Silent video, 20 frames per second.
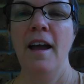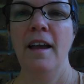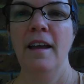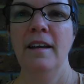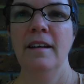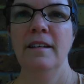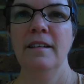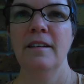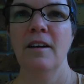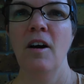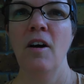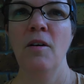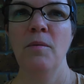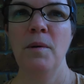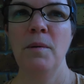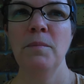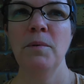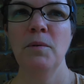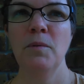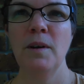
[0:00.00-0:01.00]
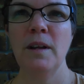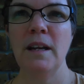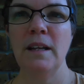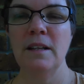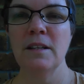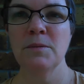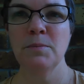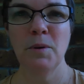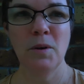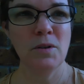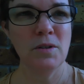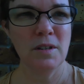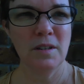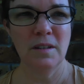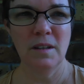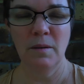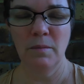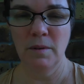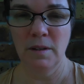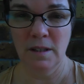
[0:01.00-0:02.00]
And I remember reading this
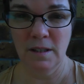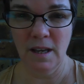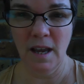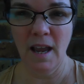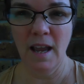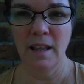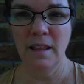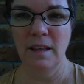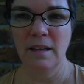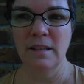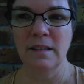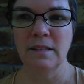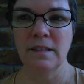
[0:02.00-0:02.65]
person that was saying this,